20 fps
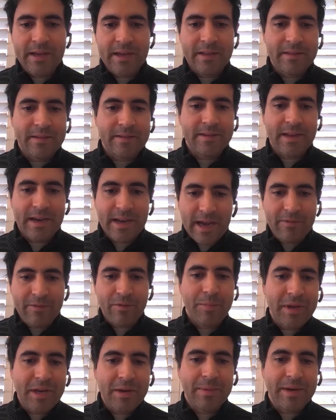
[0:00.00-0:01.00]
And I
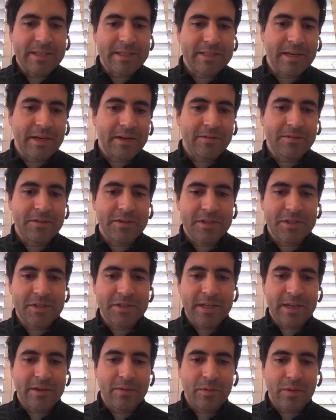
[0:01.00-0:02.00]
repeated myself. And
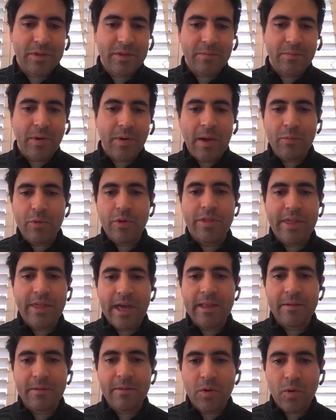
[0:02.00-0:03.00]
she's like, well, the problem with
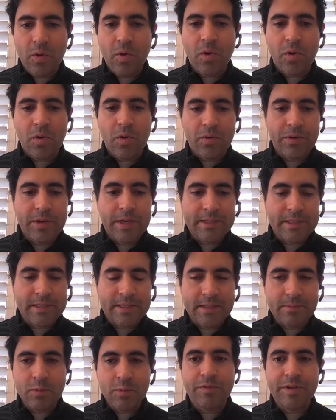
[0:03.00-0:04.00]
that goal is
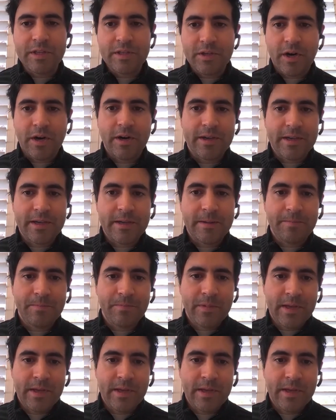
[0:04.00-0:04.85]
it's a moving target.